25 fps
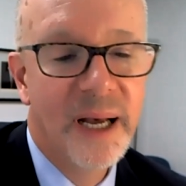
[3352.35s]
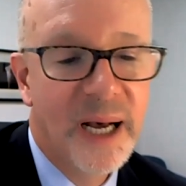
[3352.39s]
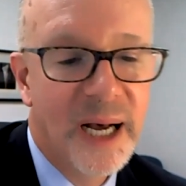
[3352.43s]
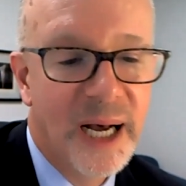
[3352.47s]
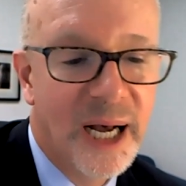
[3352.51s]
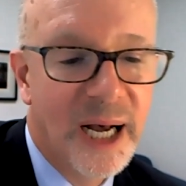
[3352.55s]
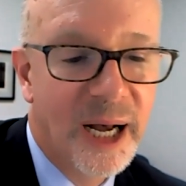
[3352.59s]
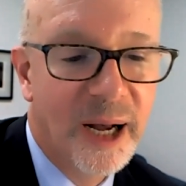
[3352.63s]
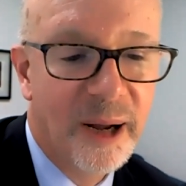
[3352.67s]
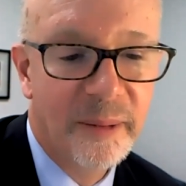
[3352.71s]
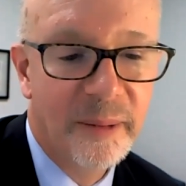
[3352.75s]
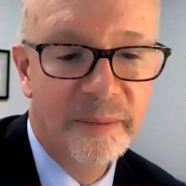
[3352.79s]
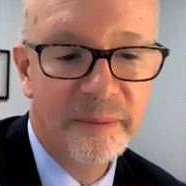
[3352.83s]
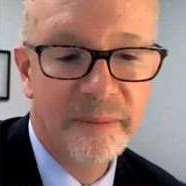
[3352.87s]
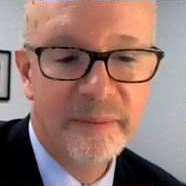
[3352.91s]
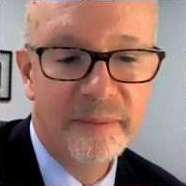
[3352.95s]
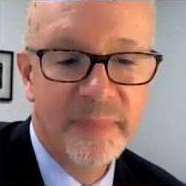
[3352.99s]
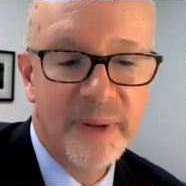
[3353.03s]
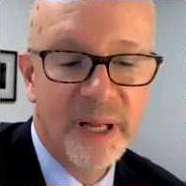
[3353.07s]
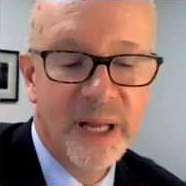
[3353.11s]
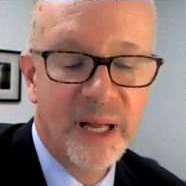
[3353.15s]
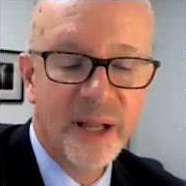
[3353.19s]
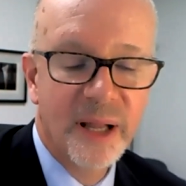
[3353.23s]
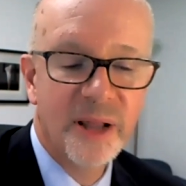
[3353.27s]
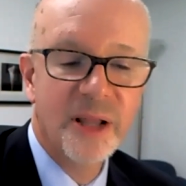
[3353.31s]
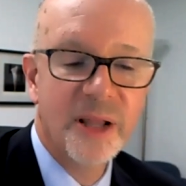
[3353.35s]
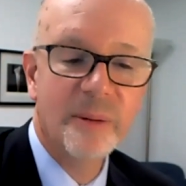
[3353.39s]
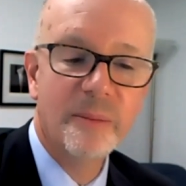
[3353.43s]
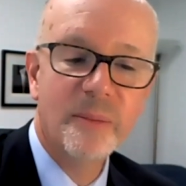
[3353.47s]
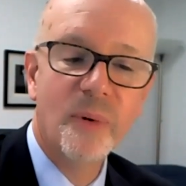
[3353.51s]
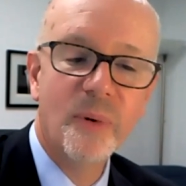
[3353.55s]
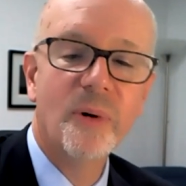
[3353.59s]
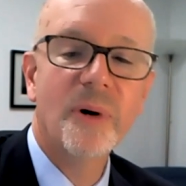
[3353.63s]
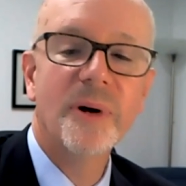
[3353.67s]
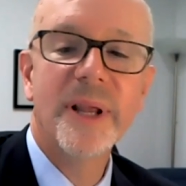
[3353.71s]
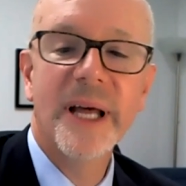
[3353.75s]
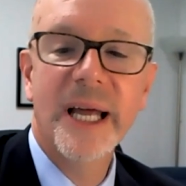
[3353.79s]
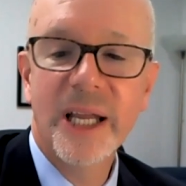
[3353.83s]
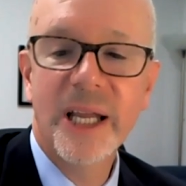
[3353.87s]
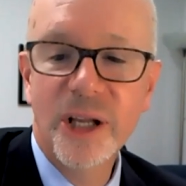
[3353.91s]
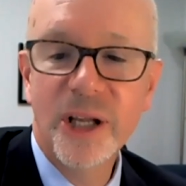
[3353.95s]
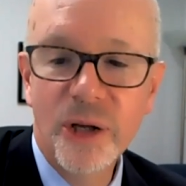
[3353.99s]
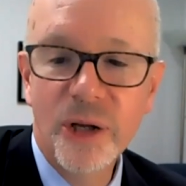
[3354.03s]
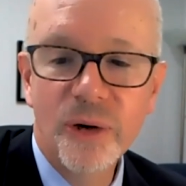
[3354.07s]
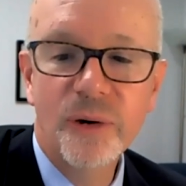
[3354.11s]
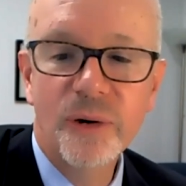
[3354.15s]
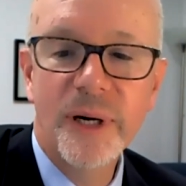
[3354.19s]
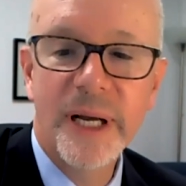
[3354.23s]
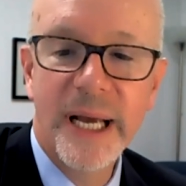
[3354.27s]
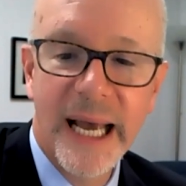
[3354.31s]
The more that
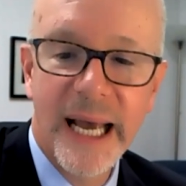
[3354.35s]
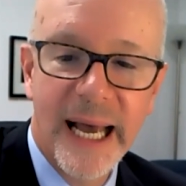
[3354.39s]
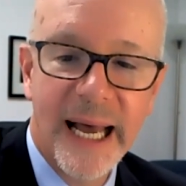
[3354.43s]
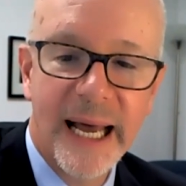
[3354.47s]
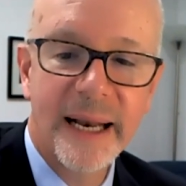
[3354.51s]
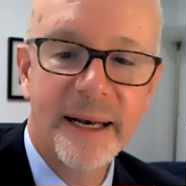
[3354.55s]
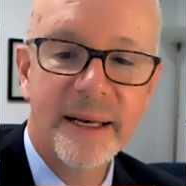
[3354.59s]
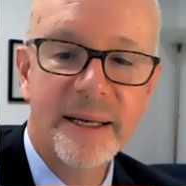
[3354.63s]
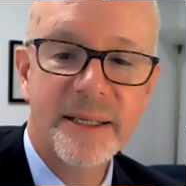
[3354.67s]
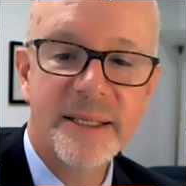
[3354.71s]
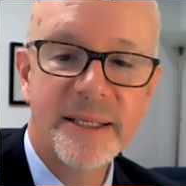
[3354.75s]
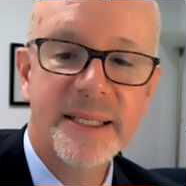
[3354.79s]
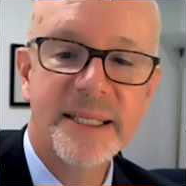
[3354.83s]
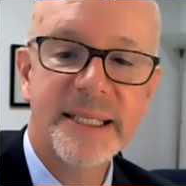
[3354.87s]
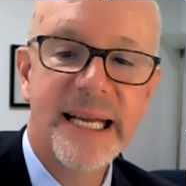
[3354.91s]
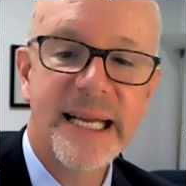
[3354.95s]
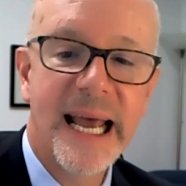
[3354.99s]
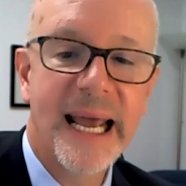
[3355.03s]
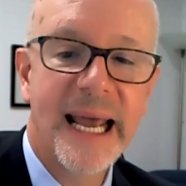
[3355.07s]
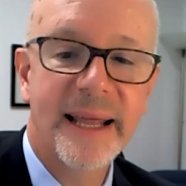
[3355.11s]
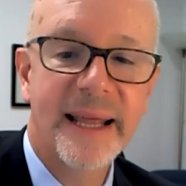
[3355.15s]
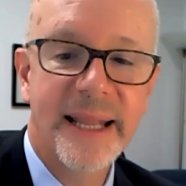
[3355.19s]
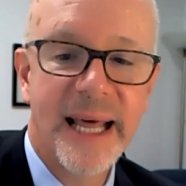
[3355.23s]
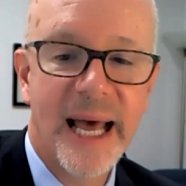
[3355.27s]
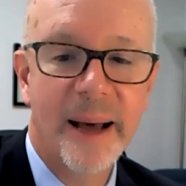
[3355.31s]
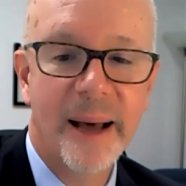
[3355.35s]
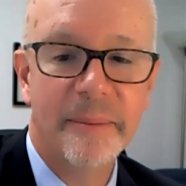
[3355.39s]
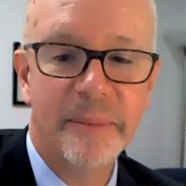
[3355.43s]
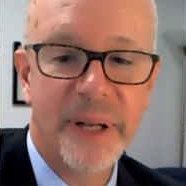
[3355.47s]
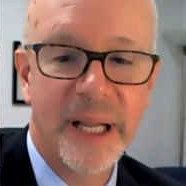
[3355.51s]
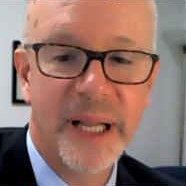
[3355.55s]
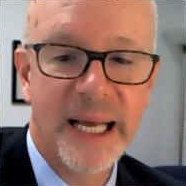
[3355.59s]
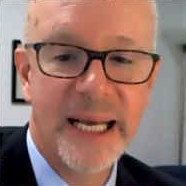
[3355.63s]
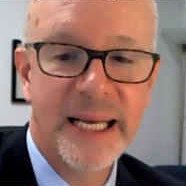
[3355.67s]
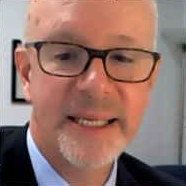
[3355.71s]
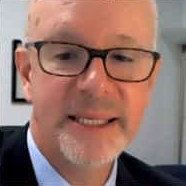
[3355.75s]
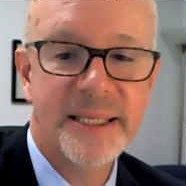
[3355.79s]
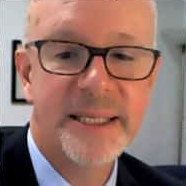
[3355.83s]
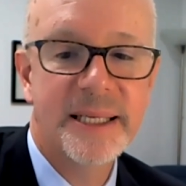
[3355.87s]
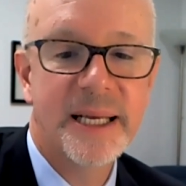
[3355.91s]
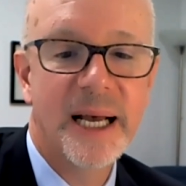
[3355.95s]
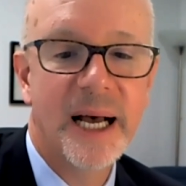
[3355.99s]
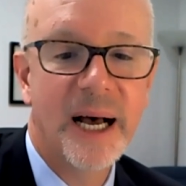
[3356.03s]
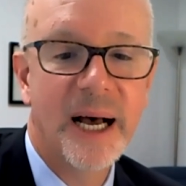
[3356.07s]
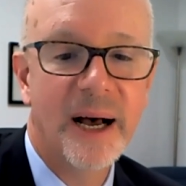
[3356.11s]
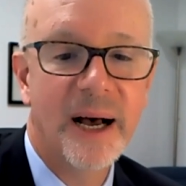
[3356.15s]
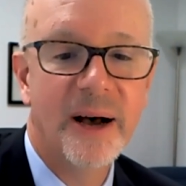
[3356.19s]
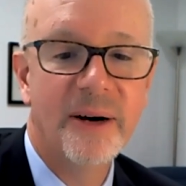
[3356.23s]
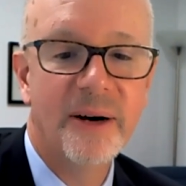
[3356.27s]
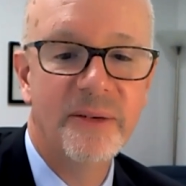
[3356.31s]
you can stay in that place
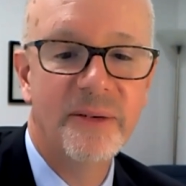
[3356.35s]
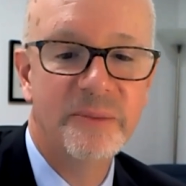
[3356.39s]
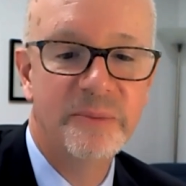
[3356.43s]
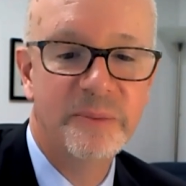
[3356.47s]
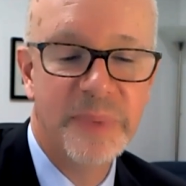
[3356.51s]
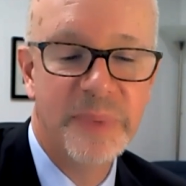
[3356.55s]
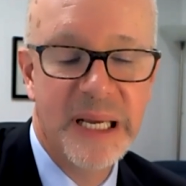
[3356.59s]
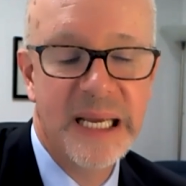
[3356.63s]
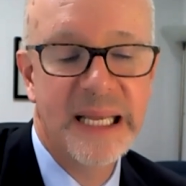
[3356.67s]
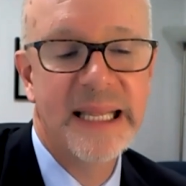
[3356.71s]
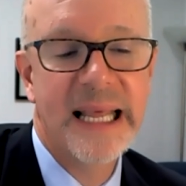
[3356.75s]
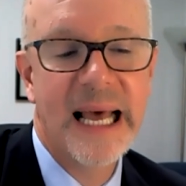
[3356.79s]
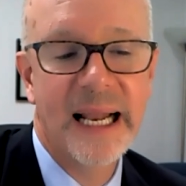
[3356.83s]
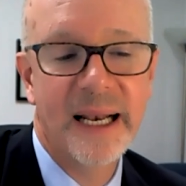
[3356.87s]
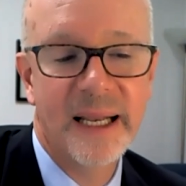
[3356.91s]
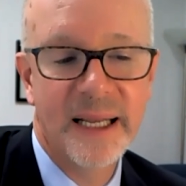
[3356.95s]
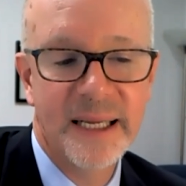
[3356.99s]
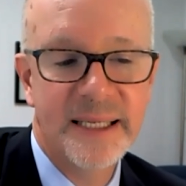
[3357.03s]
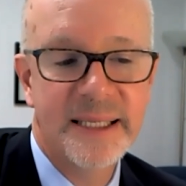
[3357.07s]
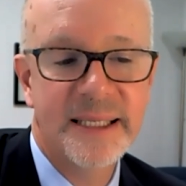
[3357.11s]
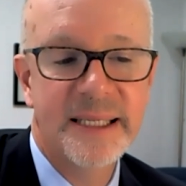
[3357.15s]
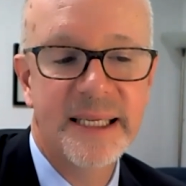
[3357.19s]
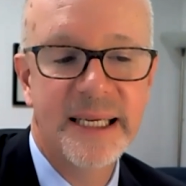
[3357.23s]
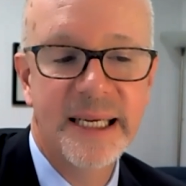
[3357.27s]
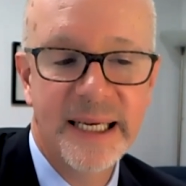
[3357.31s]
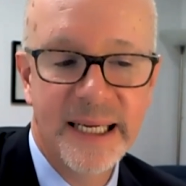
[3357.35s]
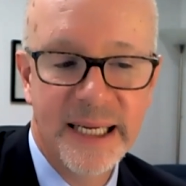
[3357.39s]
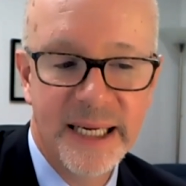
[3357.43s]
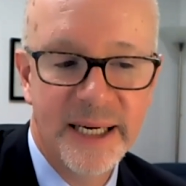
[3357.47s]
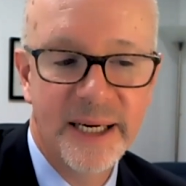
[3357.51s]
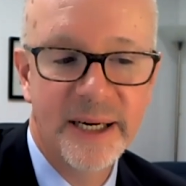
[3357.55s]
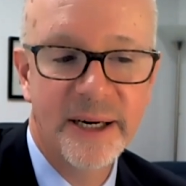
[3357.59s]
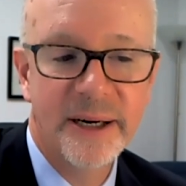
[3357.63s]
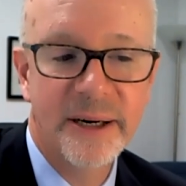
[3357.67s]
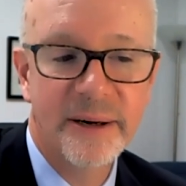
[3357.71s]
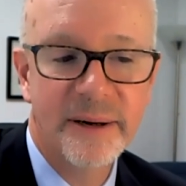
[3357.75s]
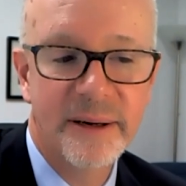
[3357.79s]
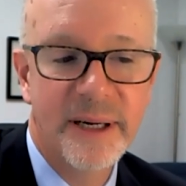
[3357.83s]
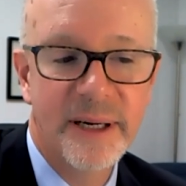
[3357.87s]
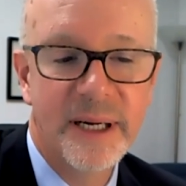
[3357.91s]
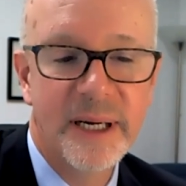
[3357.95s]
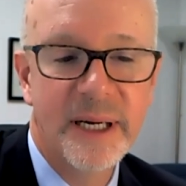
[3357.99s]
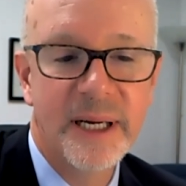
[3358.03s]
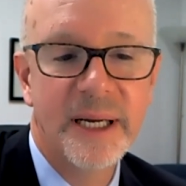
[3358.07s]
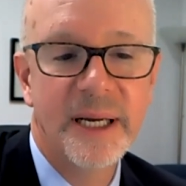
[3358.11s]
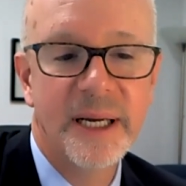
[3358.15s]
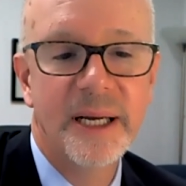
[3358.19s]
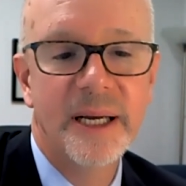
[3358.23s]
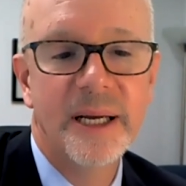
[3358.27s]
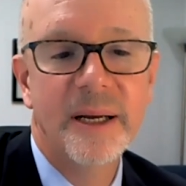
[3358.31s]
of being that listening ear,
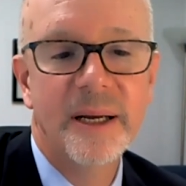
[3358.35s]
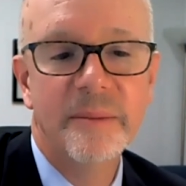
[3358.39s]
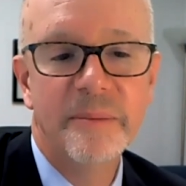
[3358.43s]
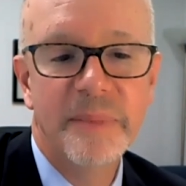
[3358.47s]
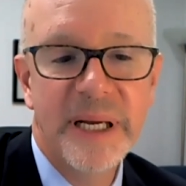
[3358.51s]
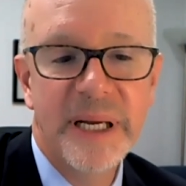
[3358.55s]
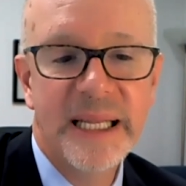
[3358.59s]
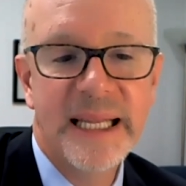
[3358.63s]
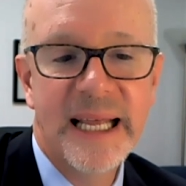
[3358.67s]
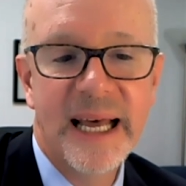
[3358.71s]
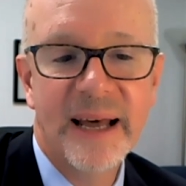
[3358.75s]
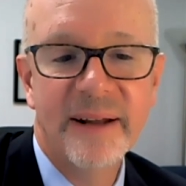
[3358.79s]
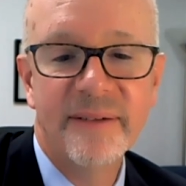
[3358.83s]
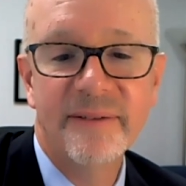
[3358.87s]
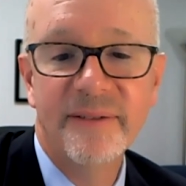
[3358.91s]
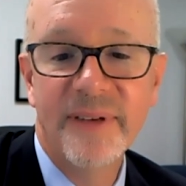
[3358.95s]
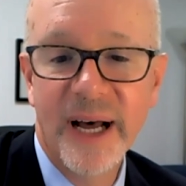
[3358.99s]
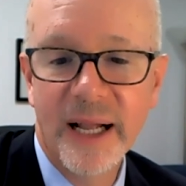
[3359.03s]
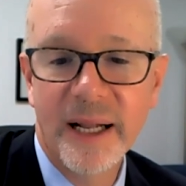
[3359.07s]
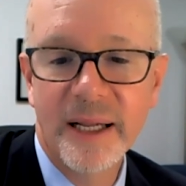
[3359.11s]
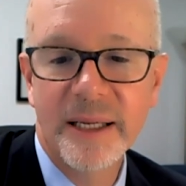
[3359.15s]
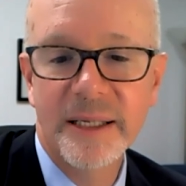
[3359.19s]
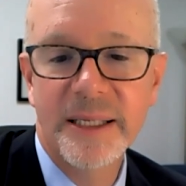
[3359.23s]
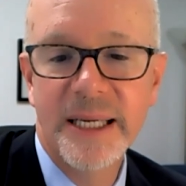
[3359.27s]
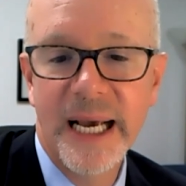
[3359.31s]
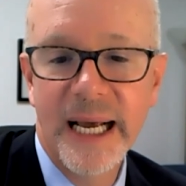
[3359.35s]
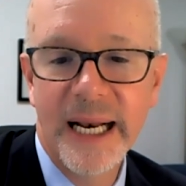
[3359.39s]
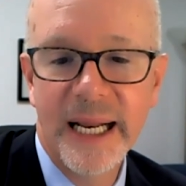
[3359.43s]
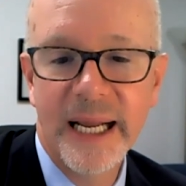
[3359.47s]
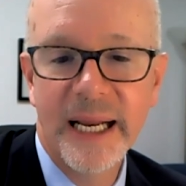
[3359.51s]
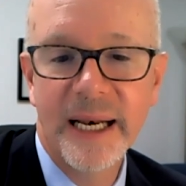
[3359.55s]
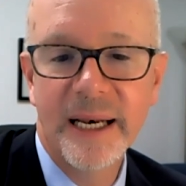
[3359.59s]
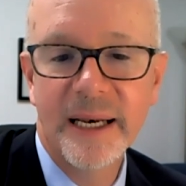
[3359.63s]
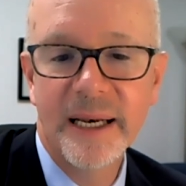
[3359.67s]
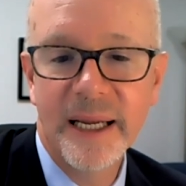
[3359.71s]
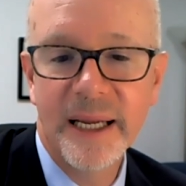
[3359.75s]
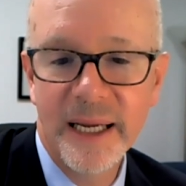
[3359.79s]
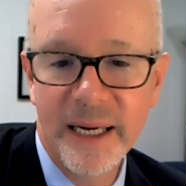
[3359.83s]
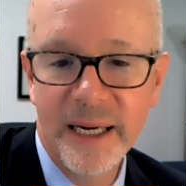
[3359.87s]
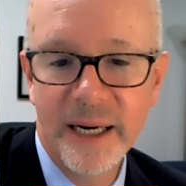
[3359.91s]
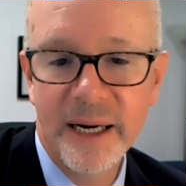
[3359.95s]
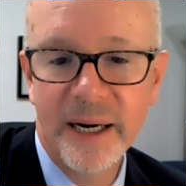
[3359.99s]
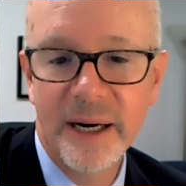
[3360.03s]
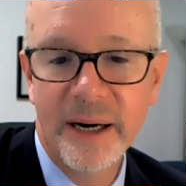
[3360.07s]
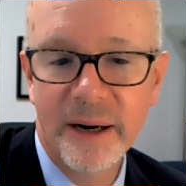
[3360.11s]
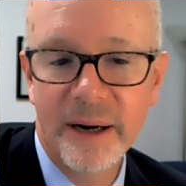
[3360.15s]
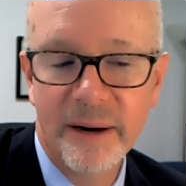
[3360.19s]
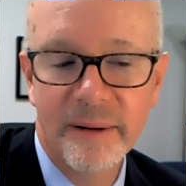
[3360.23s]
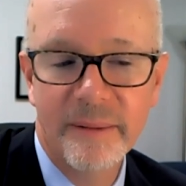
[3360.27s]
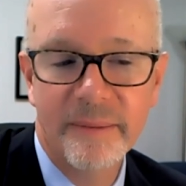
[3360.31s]
being that validating
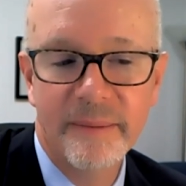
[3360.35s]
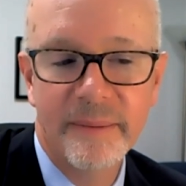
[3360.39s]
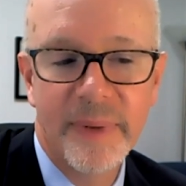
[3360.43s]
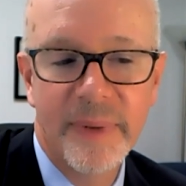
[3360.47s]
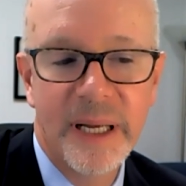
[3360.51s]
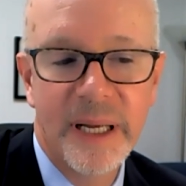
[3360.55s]
ear,